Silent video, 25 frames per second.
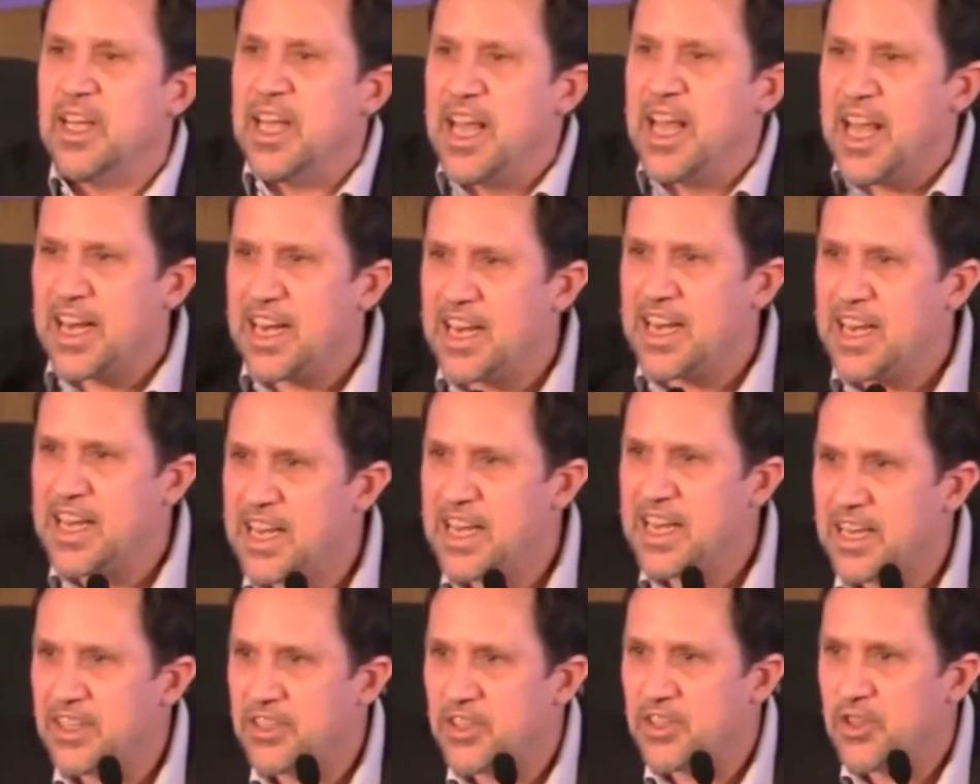and
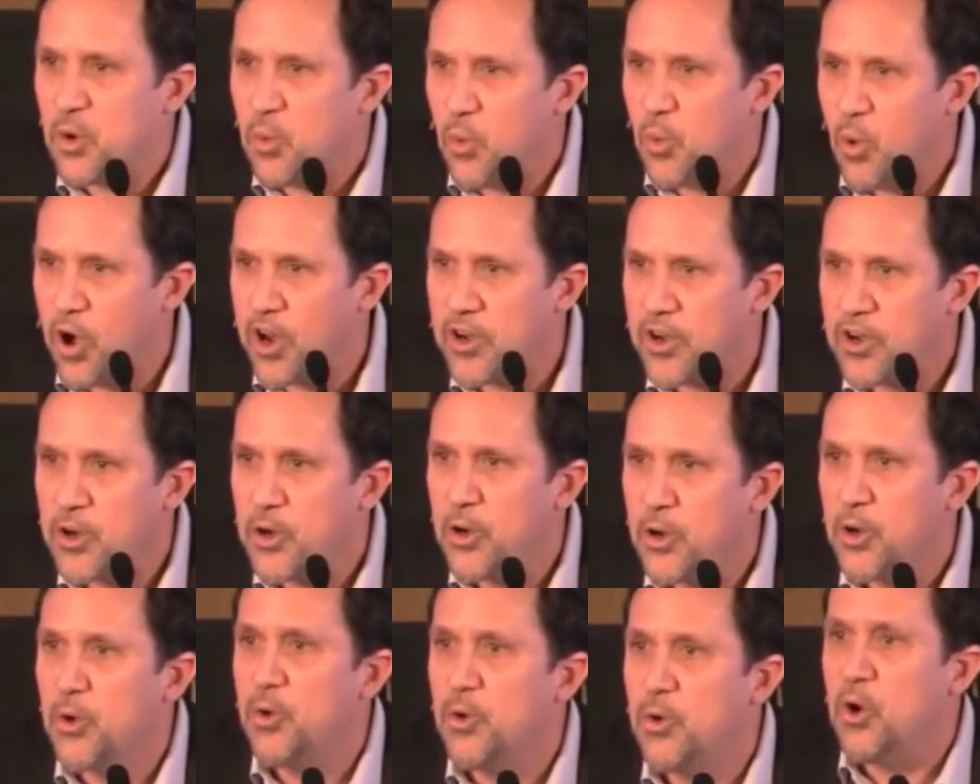he is the one
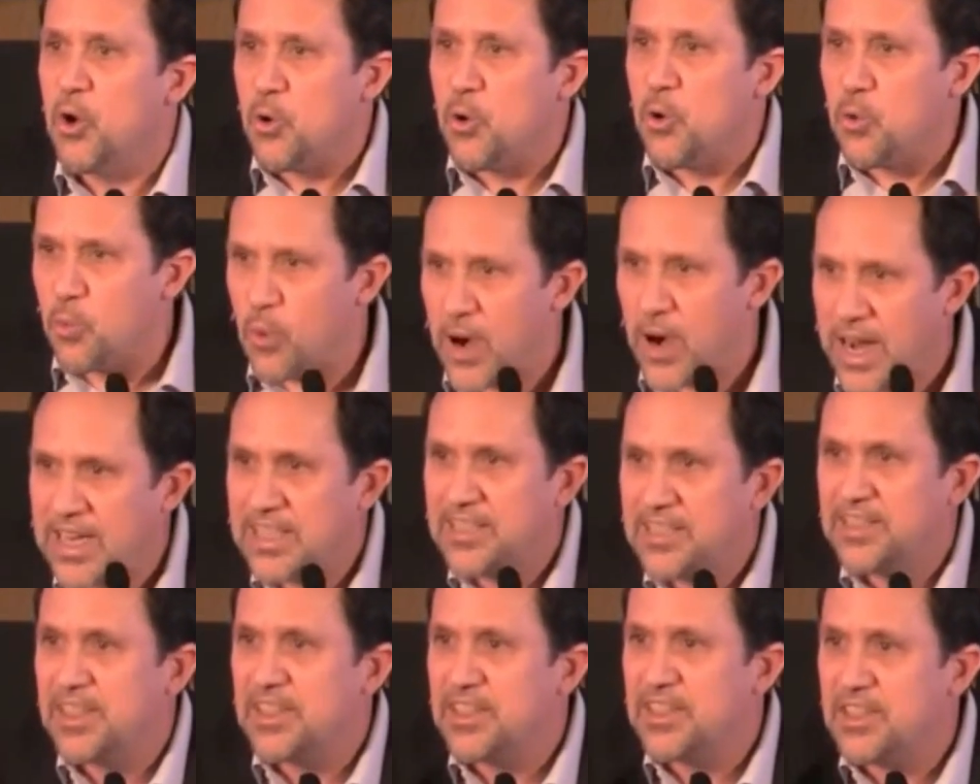who
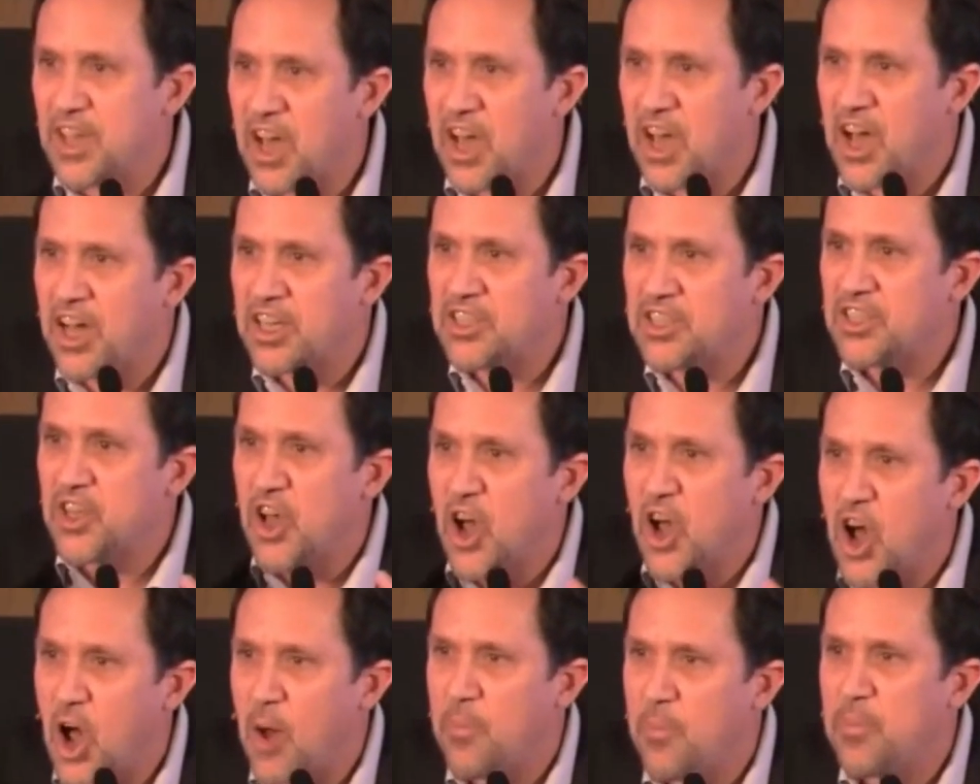raises us
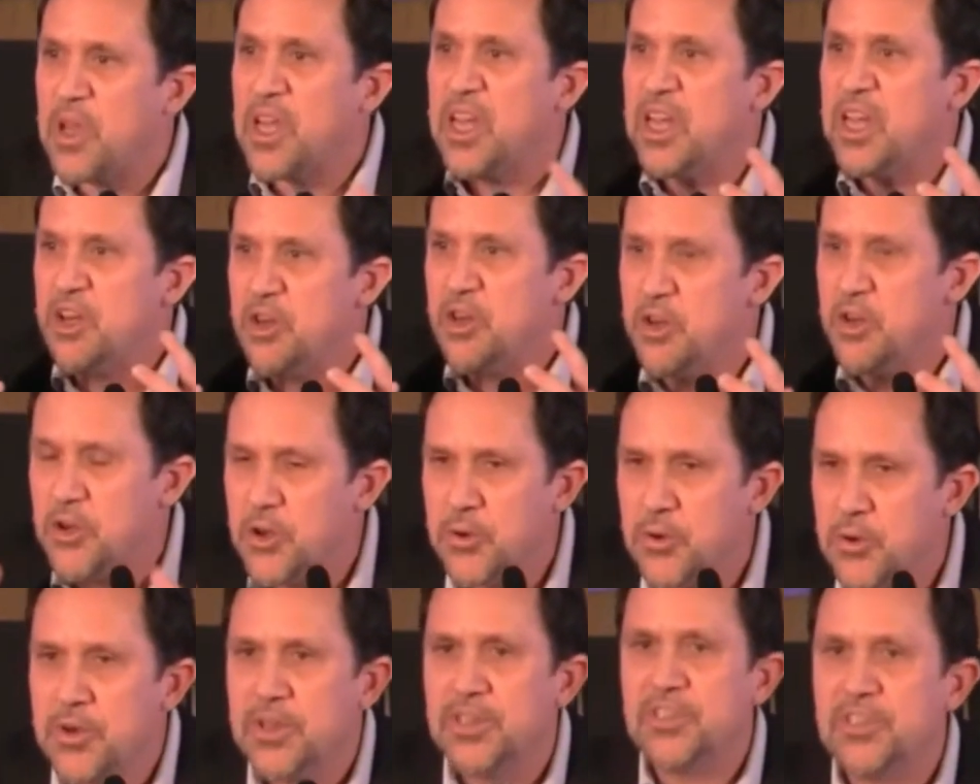up in
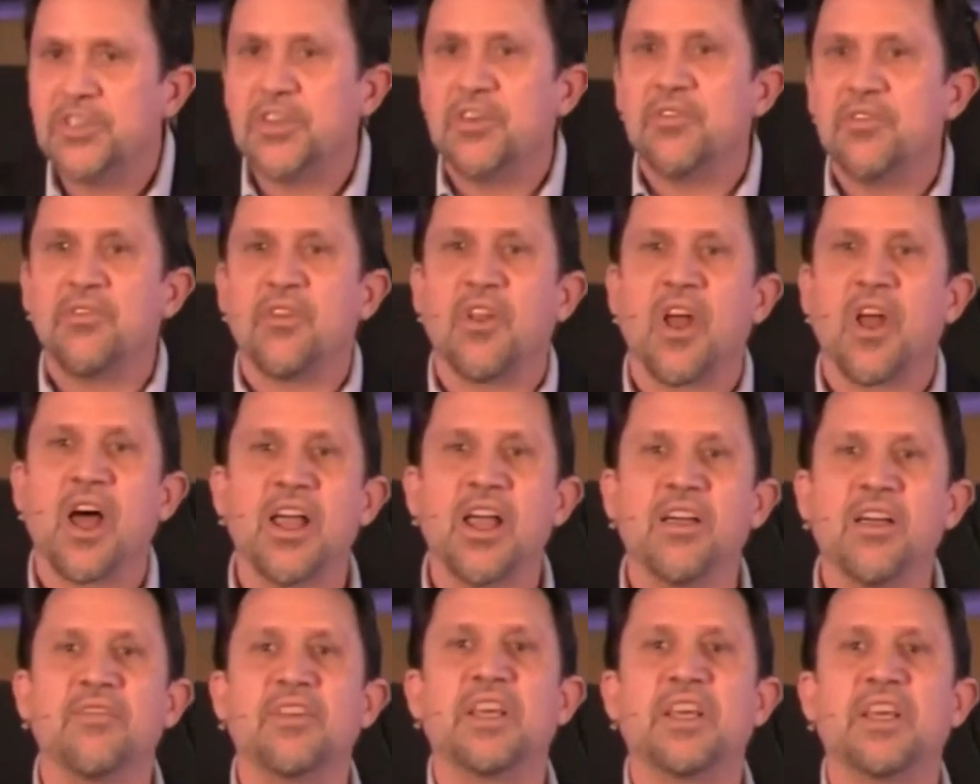newness of life,